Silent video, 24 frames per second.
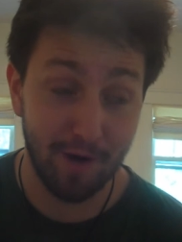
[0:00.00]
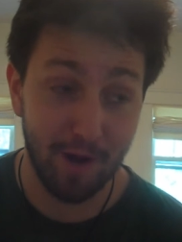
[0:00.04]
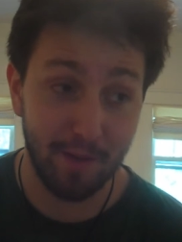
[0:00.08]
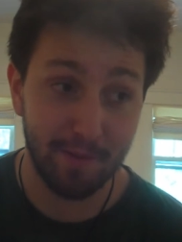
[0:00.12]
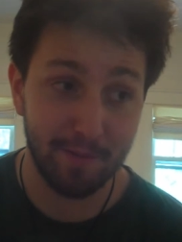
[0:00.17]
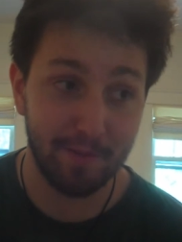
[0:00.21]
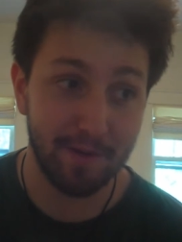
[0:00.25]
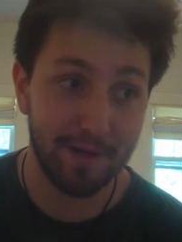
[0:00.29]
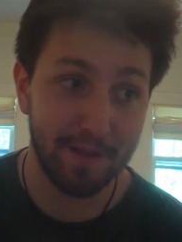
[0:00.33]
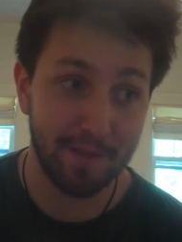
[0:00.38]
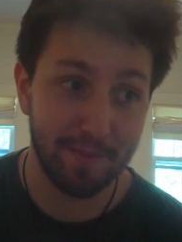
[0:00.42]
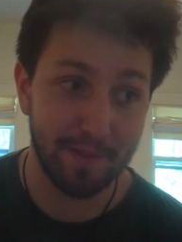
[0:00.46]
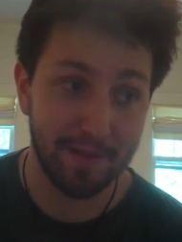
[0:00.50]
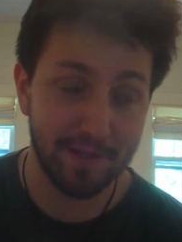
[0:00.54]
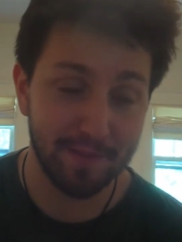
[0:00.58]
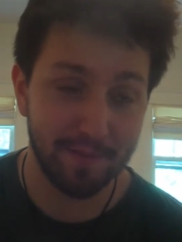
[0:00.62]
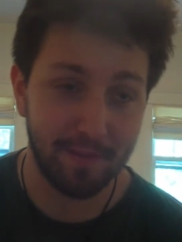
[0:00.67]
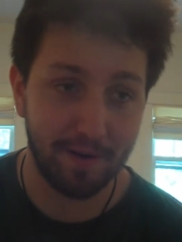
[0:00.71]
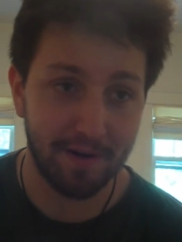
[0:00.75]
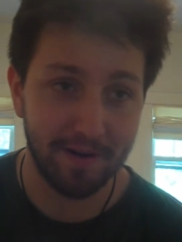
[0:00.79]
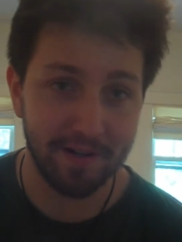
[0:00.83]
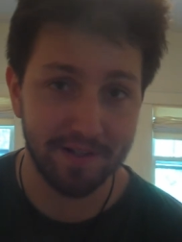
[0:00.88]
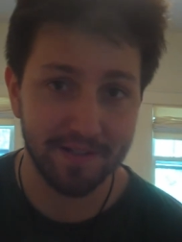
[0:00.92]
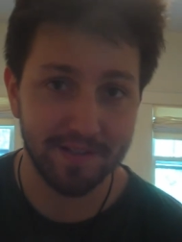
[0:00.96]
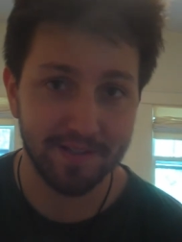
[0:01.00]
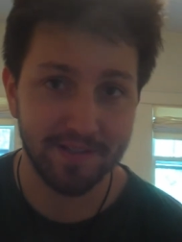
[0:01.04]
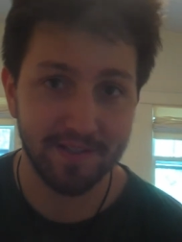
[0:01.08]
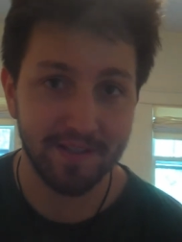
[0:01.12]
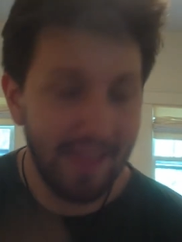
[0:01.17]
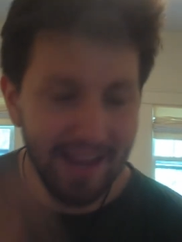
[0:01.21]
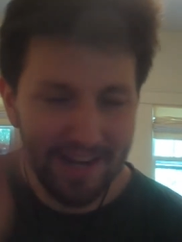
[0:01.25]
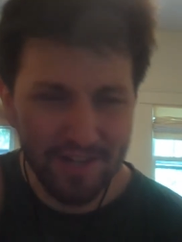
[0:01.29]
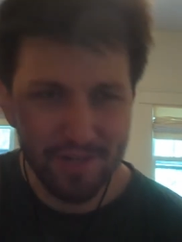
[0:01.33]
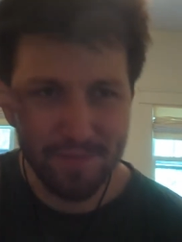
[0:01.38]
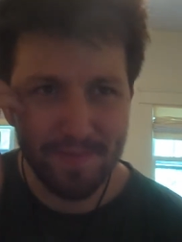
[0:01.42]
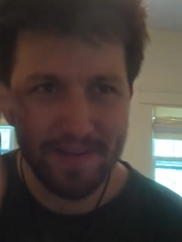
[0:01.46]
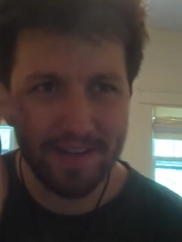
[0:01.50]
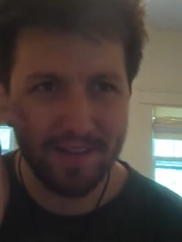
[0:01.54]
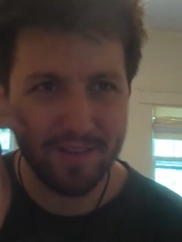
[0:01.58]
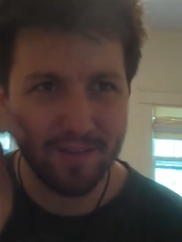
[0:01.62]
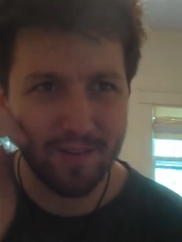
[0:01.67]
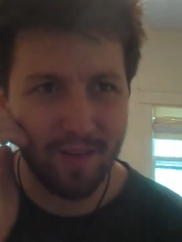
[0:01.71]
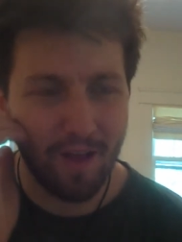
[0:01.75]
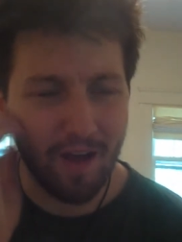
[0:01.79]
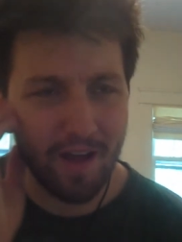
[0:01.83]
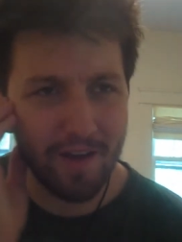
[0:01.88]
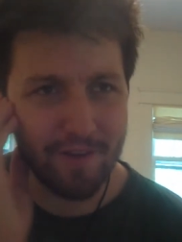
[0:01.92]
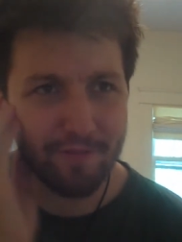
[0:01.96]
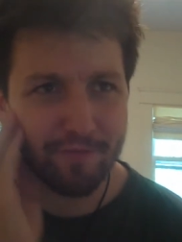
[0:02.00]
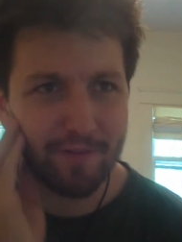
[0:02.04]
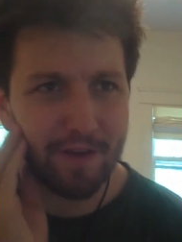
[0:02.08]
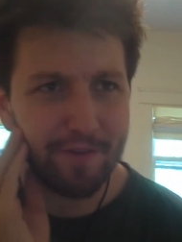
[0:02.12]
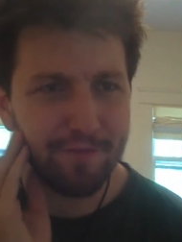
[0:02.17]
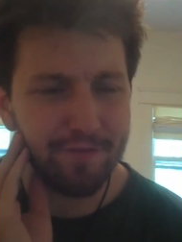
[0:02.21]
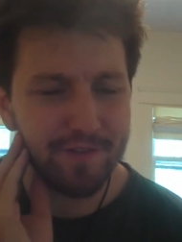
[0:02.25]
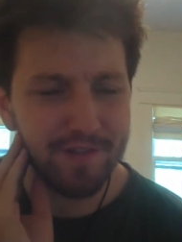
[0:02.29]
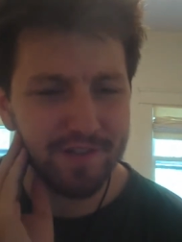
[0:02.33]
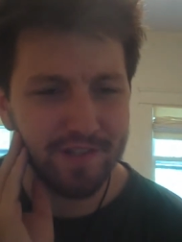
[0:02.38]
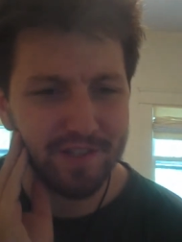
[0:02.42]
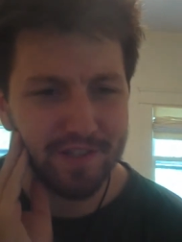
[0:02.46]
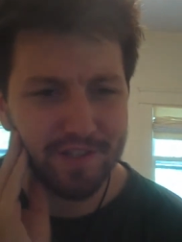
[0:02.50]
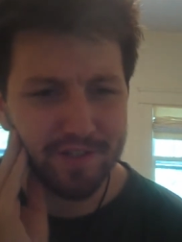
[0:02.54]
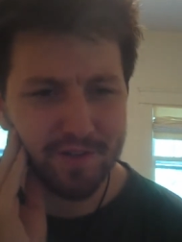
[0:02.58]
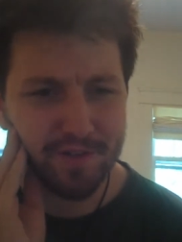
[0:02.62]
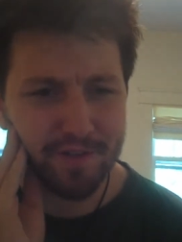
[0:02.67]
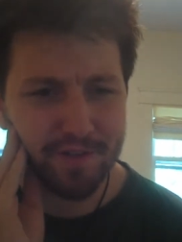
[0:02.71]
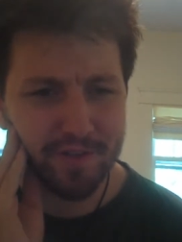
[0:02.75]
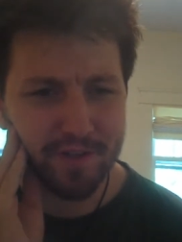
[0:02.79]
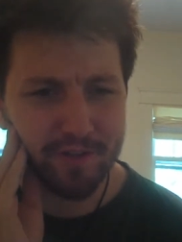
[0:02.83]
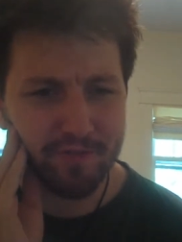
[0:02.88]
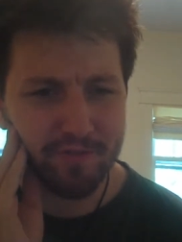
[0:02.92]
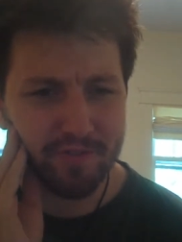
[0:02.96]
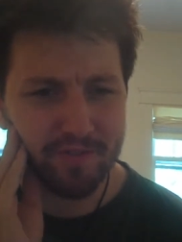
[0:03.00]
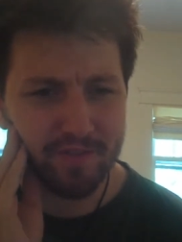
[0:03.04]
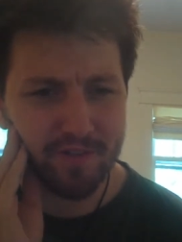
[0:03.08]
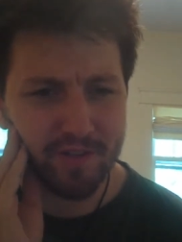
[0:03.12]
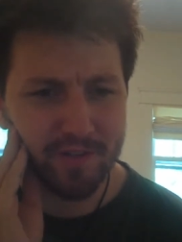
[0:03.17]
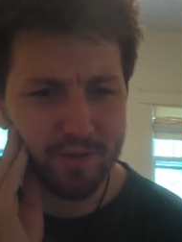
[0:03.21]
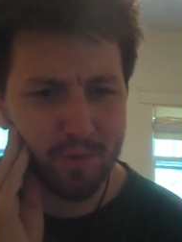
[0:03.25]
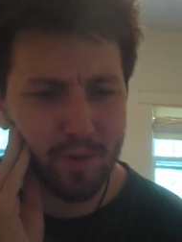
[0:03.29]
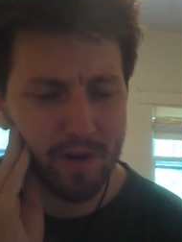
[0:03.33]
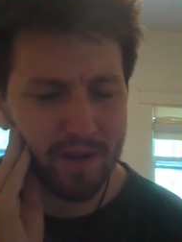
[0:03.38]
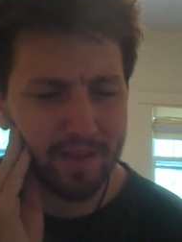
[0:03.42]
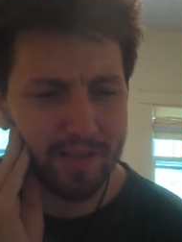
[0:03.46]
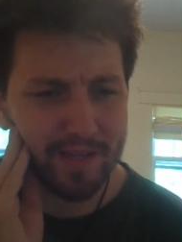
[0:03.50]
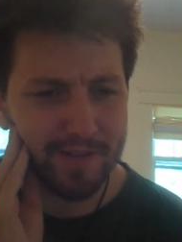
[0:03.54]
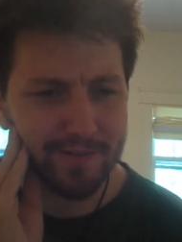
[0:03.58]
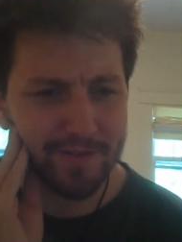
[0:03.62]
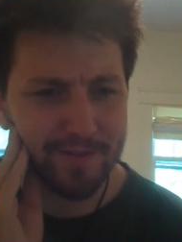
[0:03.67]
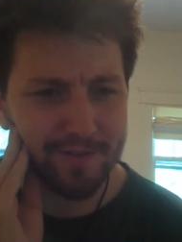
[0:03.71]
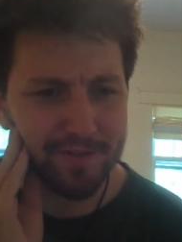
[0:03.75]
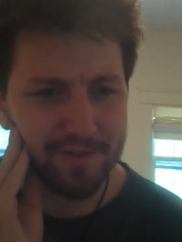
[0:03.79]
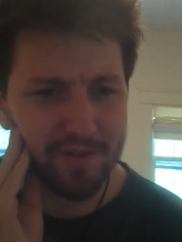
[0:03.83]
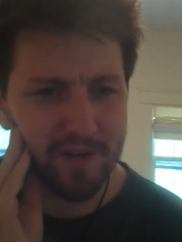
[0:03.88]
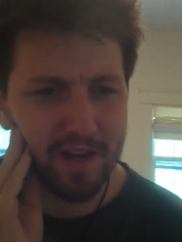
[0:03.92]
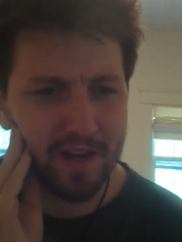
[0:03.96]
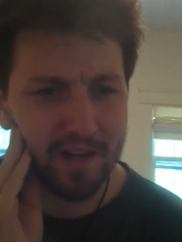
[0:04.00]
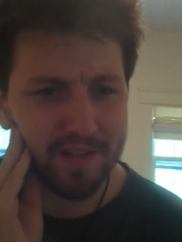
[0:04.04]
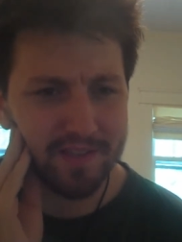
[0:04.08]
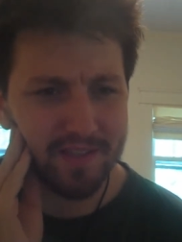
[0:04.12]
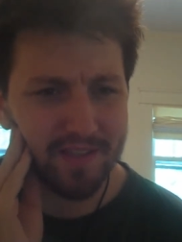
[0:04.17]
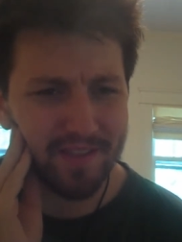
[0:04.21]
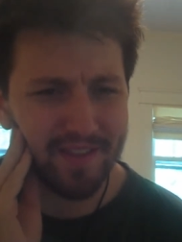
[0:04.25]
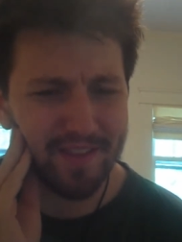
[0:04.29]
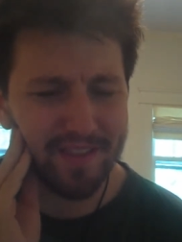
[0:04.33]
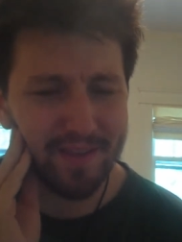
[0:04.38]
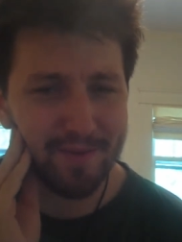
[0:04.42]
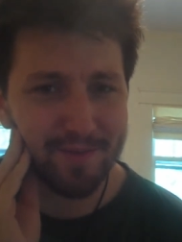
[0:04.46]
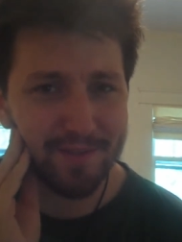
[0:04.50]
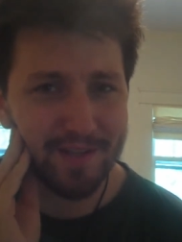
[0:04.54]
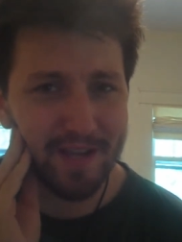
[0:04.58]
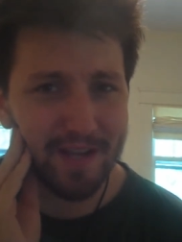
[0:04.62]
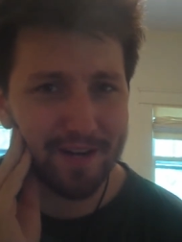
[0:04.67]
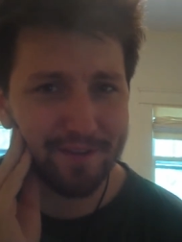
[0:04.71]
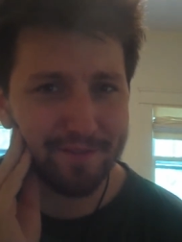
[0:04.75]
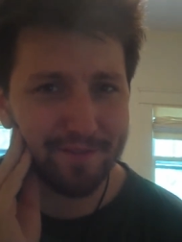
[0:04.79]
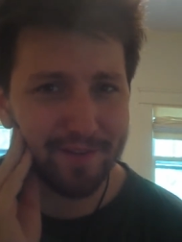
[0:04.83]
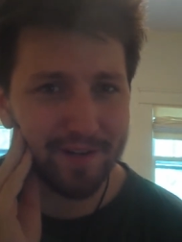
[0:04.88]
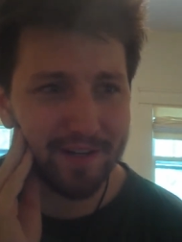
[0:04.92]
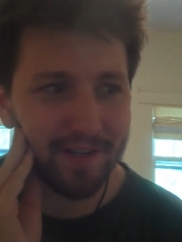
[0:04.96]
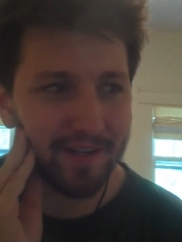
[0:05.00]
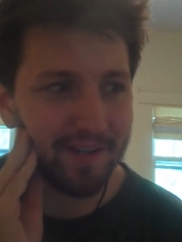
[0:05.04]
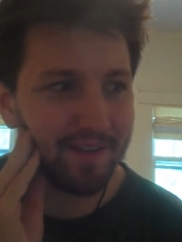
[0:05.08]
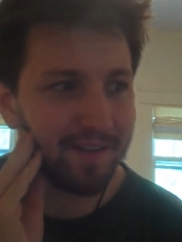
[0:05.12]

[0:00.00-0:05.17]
probably one of the best parts. They actually made a lot of references toward their uh, Twilight Rifftrax. I thought that was kind of funny.